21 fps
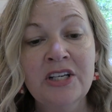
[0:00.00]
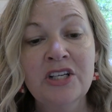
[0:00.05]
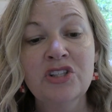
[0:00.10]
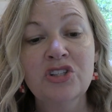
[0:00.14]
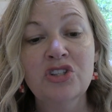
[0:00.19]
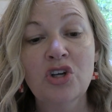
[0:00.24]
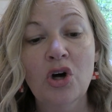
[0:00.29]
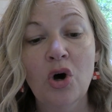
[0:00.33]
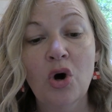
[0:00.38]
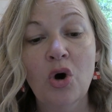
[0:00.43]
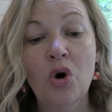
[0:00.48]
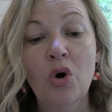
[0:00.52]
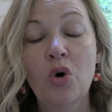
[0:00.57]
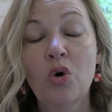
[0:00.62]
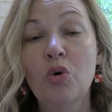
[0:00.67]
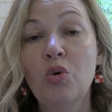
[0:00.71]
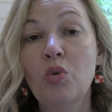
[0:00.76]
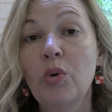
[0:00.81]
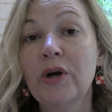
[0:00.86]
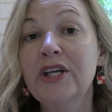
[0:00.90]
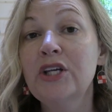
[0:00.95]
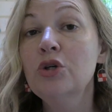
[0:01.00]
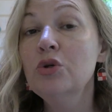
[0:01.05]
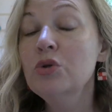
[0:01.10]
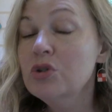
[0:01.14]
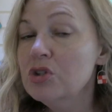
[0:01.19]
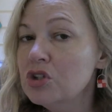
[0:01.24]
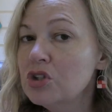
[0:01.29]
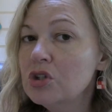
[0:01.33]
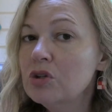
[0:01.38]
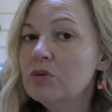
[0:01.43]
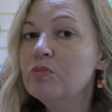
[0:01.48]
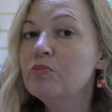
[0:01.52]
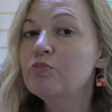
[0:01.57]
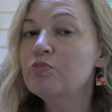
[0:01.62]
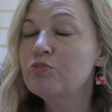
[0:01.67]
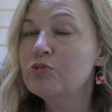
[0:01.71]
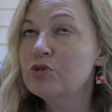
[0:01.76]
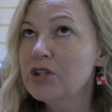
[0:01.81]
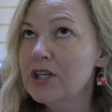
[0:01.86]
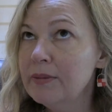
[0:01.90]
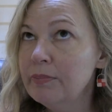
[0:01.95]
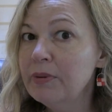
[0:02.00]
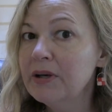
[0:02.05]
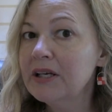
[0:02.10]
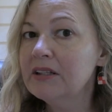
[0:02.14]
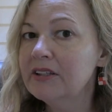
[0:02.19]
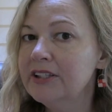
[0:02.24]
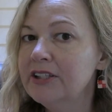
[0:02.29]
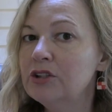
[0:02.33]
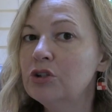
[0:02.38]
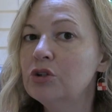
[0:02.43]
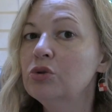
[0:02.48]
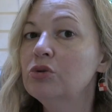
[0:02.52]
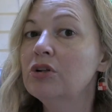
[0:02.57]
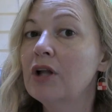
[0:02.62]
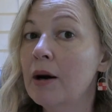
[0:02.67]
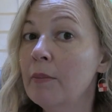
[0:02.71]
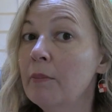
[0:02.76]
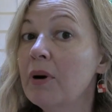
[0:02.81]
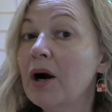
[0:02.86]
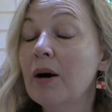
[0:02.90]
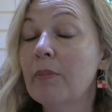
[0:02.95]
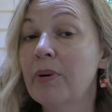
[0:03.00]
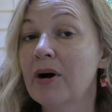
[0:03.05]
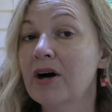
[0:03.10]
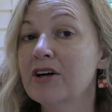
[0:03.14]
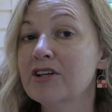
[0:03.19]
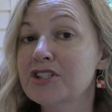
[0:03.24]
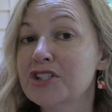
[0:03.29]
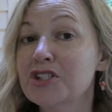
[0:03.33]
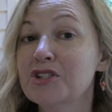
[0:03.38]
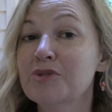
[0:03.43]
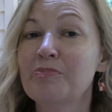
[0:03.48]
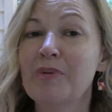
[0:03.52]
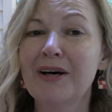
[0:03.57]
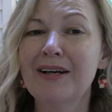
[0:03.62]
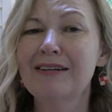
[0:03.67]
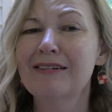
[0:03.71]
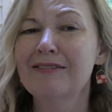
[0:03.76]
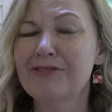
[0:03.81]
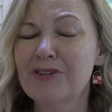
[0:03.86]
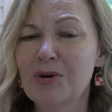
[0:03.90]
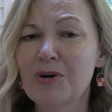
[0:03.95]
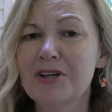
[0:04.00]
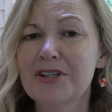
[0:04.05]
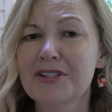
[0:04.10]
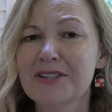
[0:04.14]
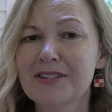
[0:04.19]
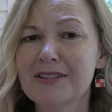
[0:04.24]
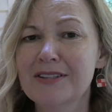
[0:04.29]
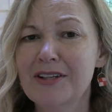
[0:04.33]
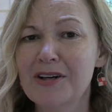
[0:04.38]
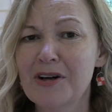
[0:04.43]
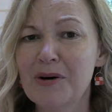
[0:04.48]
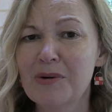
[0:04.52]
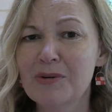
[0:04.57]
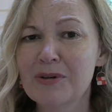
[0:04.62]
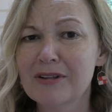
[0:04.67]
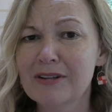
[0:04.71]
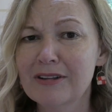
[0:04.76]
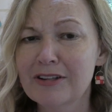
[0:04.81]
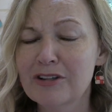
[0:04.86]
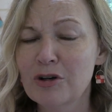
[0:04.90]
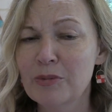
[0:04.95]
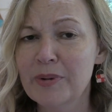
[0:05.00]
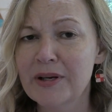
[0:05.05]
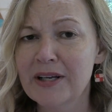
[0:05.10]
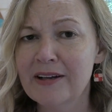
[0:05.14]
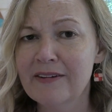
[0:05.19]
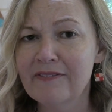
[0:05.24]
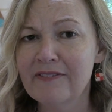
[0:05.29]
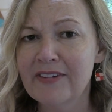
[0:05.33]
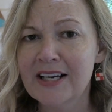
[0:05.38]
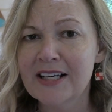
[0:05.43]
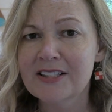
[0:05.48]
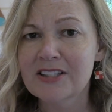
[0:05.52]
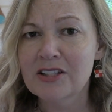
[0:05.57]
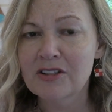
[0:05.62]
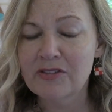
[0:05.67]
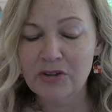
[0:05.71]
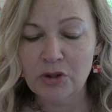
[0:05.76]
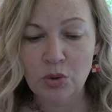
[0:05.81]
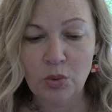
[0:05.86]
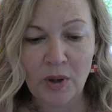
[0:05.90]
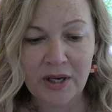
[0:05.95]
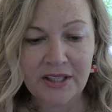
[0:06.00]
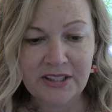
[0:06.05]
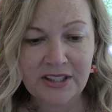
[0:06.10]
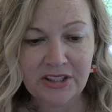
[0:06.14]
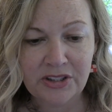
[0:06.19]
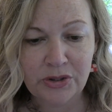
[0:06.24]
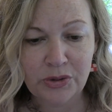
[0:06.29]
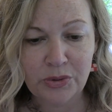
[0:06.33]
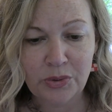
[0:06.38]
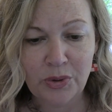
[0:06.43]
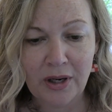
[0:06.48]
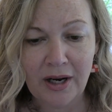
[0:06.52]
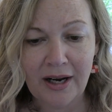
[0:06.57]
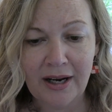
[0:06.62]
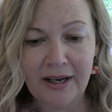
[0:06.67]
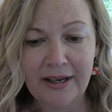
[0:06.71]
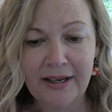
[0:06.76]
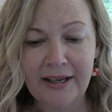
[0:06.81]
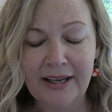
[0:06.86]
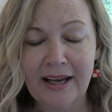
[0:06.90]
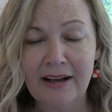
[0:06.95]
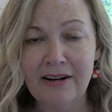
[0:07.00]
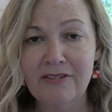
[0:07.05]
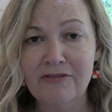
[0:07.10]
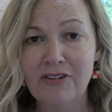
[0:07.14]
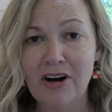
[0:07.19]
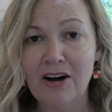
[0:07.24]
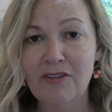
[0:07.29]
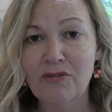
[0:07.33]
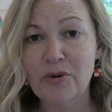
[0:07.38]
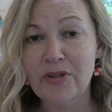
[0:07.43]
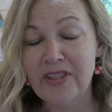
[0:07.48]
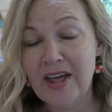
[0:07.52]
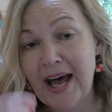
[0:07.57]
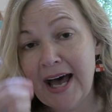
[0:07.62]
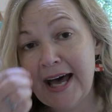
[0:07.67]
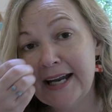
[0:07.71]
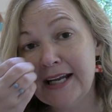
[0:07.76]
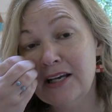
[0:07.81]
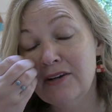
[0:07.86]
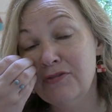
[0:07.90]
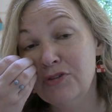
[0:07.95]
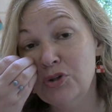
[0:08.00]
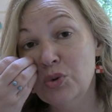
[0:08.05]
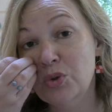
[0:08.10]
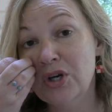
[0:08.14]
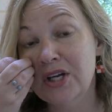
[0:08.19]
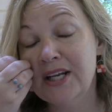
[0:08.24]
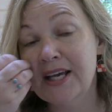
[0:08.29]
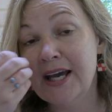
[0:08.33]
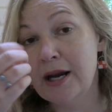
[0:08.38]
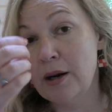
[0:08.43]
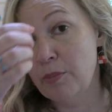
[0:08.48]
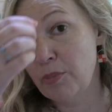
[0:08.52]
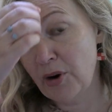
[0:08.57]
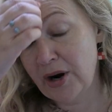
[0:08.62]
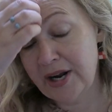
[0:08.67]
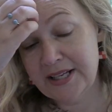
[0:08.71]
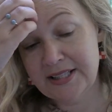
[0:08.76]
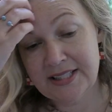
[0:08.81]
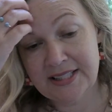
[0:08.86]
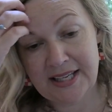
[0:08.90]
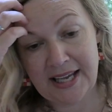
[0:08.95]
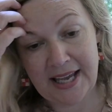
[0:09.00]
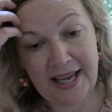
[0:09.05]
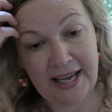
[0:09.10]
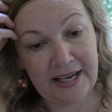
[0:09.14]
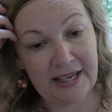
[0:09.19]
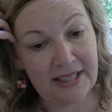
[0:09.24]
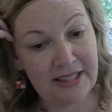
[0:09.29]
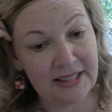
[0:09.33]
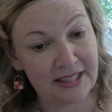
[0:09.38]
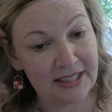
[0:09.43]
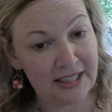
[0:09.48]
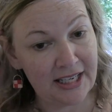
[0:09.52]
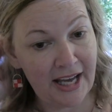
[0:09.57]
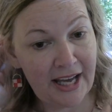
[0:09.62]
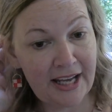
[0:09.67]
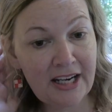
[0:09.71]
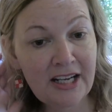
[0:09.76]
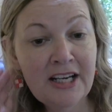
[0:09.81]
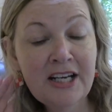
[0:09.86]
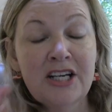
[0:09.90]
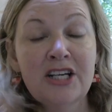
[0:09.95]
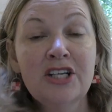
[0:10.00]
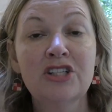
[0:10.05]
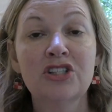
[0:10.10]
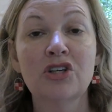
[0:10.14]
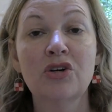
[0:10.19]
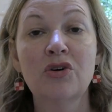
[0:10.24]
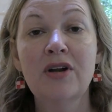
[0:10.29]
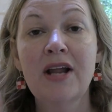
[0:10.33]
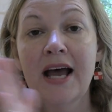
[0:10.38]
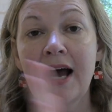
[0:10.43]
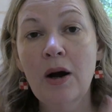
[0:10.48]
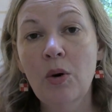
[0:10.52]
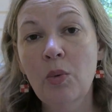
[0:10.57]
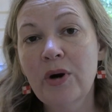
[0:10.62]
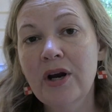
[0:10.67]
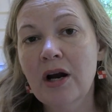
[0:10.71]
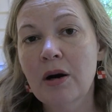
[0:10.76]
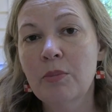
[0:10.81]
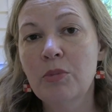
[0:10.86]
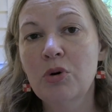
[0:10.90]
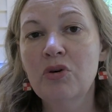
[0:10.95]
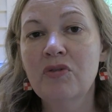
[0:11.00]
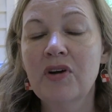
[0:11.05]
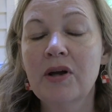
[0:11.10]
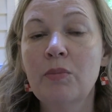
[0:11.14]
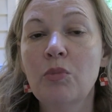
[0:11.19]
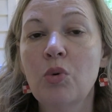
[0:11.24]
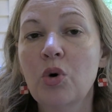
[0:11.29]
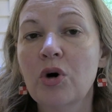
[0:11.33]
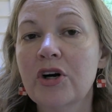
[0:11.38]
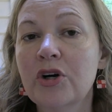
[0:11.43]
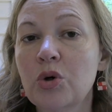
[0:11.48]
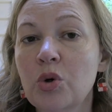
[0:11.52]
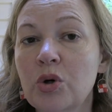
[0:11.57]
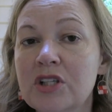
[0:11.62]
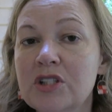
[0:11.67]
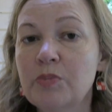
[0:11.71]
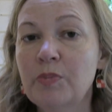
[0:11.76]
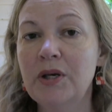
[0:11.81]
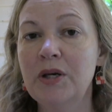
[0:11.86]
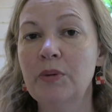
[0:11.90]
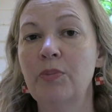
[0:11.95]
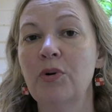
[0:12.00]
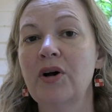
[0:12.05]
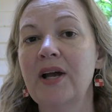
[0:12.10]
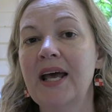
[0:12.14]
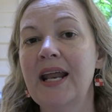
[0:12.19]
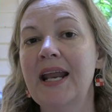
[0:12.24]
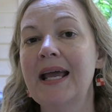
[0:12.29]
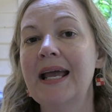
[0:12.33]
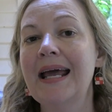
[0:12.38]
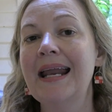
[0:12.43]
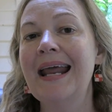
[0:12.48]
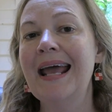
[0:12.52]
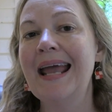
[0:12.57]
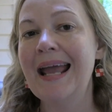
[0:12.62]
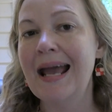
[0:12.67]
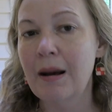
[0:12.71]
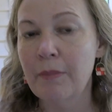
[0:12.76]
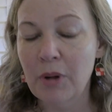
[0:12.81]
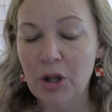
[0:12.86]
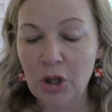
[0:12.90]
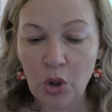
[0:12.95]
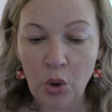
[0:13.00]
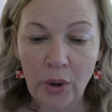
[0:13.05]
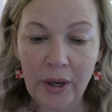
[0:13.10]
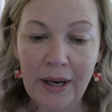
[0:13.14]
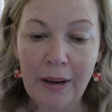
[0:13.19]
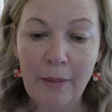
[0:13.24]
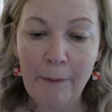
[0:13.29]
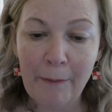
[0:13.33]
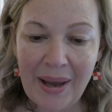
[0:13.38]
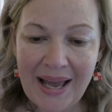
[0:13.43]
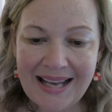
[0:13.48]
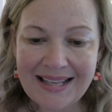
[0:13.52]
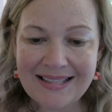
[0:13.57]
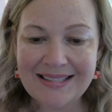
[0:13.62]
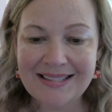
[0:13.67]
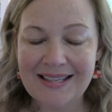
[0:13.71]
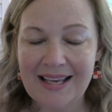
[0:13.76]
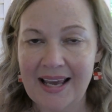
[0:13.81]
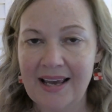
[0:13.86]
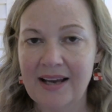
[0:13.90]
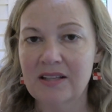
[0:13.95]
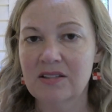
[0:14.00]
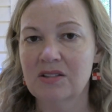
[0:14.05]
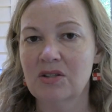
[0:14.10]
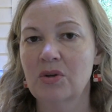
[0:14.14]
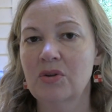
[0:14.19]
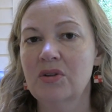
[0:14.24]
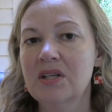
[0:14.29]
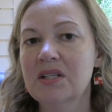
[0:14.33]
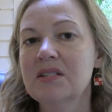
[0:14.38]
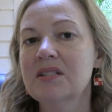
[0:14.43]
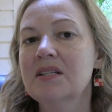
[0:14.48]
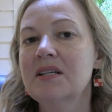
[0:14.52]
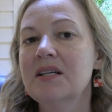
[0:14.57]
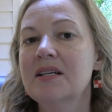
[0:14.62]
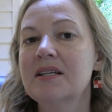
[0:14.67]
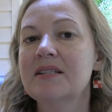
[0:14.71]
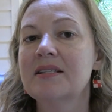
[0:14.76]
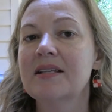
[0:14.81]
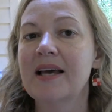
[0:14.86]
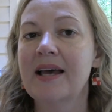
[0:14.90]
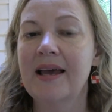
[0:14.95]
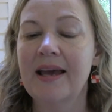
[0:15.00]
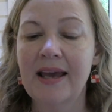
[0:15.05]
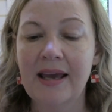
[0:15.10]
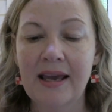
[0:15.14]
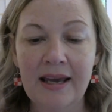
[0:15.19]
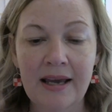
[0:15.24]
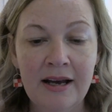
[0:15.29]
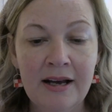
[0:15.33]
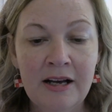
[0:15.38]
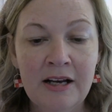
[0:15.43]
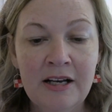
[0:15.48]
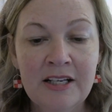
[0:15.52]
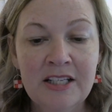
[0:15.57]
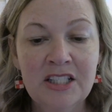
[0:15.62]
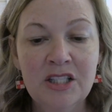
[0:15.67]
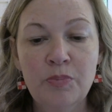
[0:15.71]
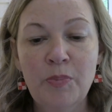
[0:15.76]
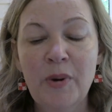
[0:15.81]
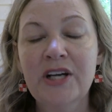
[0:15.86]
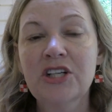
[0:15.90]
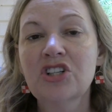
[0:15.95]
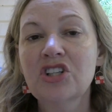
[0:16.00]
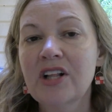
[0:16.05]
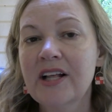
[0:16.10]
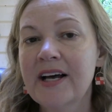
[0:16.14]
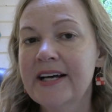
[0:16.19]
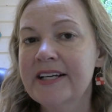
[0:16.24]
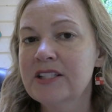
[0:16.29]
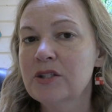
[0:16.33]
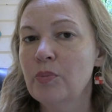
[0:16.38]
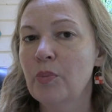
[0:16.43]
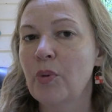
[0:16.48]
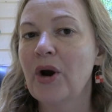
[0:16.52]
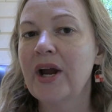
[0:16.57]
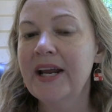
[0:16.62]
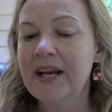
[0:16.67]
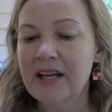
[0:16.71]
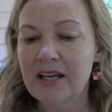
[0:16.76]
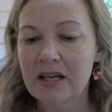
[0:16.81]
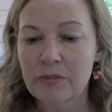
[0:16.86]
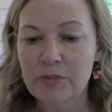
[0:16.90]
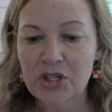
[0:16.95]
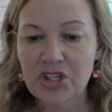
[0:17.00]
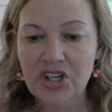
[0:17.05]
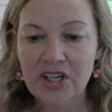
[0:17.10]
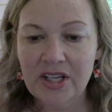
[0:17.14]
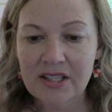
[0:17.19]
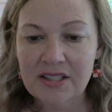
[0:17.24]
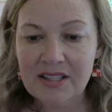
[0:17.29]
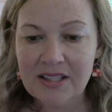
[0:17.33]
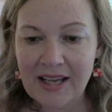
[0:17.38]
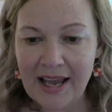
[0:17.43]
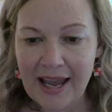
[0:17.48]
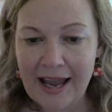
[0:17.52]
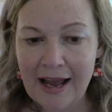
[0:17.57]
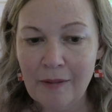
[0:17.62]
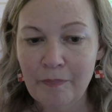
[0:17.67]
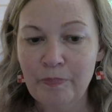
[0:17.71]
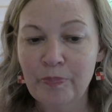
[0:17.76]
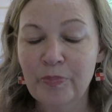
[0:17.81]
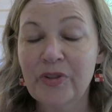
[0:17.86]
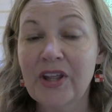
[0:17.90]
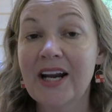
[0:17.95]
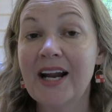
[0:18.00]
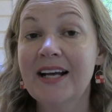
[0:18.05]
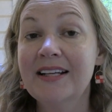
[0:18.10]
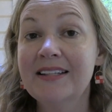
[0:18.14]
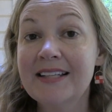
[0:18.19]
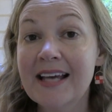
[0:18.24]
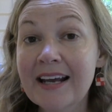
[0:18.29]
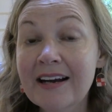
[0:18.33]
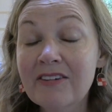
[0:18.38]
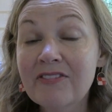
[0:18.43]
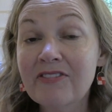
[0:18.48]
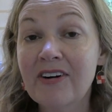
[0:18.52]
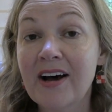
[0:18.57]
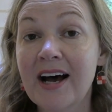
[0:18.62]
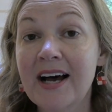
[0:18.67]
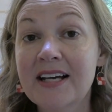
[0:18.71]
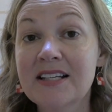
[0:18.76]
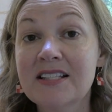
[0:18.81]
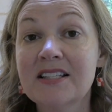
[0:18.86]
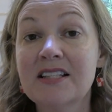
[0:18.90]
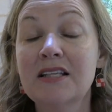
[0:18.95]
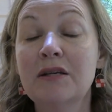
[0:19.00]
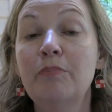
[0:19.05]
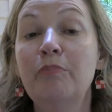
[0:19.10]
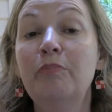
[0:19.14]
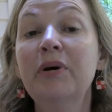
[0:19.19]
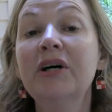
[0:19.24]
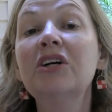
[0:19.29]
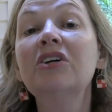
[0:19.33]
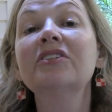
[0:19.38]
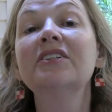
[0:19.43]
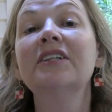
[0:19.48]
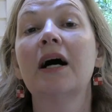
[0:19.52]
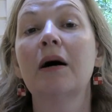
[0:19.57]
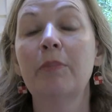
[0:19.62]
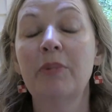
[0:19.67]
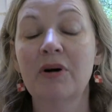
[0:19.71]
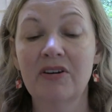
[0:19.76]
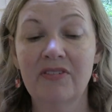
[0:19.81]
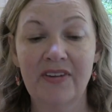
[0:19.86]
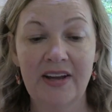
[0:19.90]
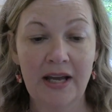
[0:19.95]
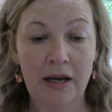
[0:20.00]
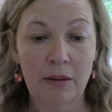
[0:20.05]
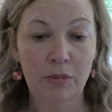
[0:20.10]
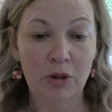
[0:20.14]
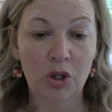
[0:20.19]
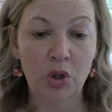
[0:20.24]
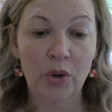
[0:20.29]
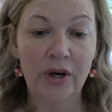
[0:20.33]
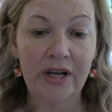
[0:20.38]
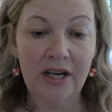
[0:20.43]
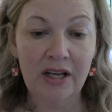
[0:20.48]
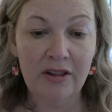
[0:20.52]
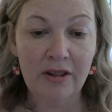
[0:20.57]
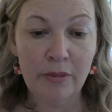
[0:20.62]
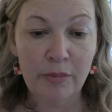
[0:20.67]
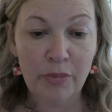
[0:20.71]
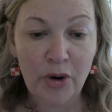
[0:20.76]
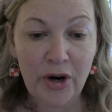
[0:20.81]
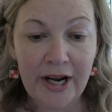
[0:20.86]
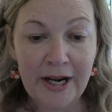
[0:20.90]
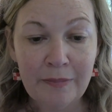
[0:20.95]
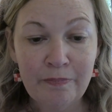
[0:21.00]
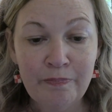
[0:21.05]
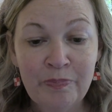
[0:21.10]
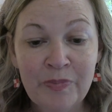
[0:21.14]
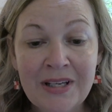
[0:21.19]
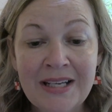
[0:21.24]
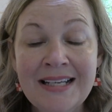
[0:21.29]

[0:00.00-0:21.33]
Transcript: So we used to typically do lumbar punctures, but of course, you know, a little bit invasive. Who wants to get involved with that if you could get a brain scan instead? So now we are moving more towards people getting an amyloid PET scan. So this is a specialized brain imaging scan that identifies the buildup of amyloid in the brain.